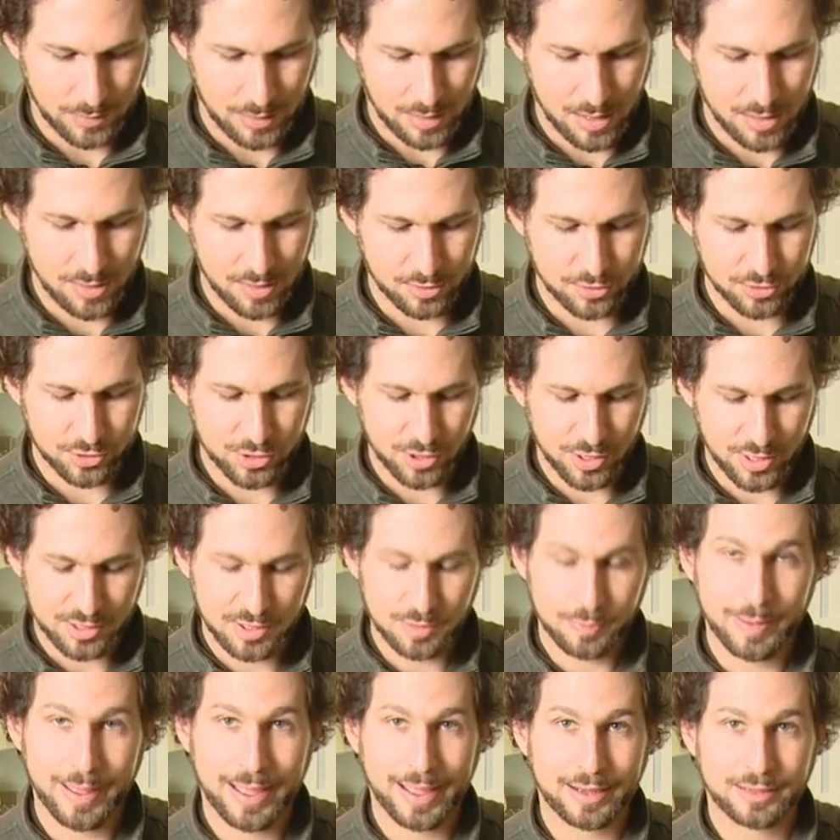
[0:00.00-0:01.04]
And they're
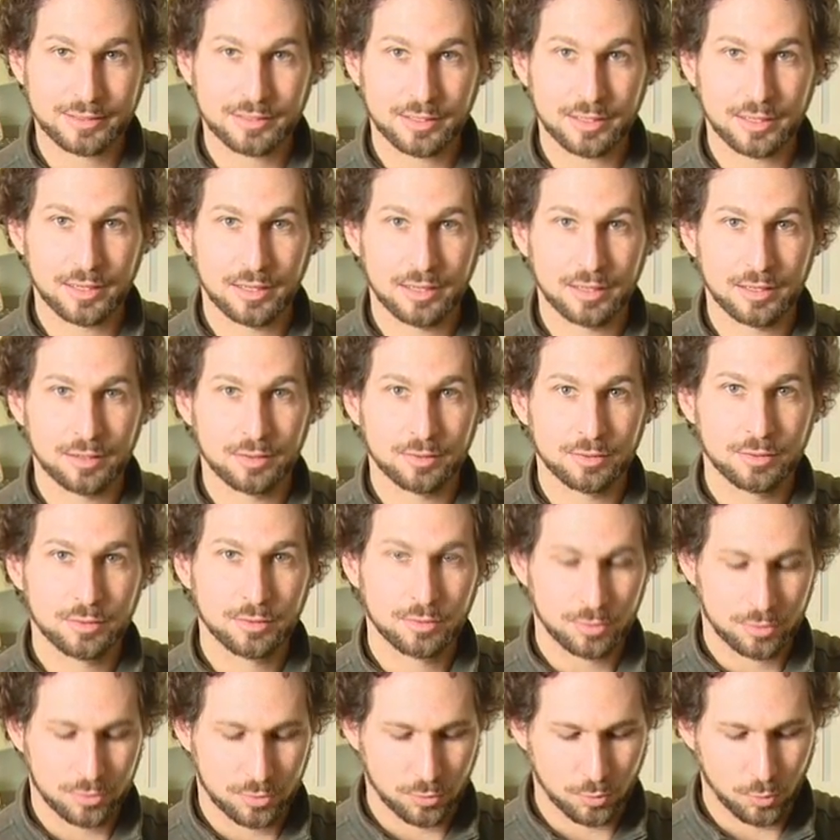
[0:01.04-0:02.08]
just packed in
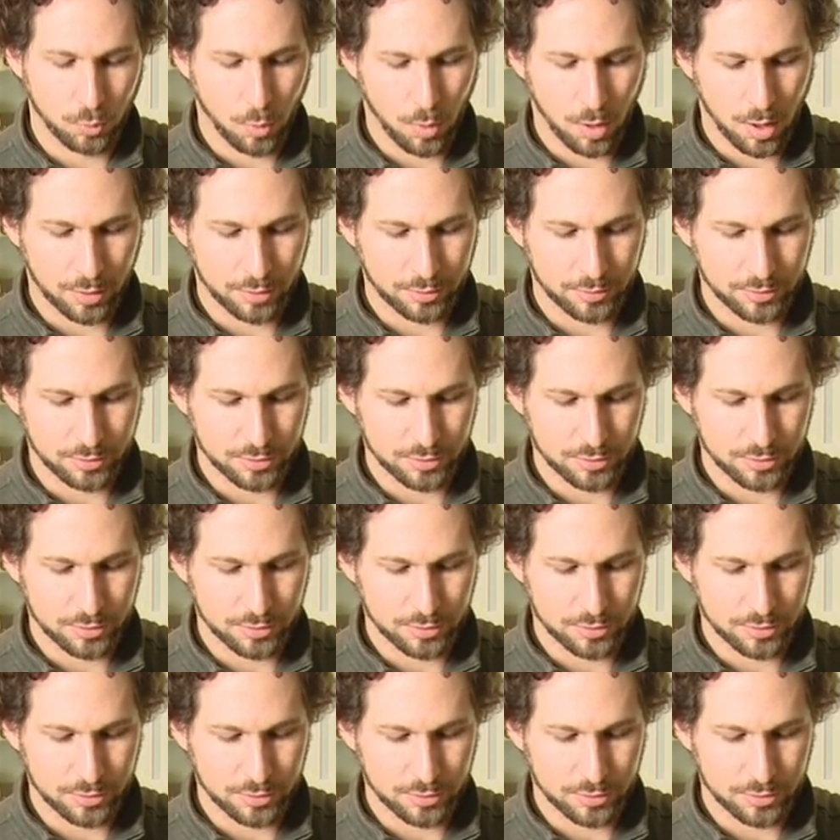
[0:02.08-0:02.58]
water.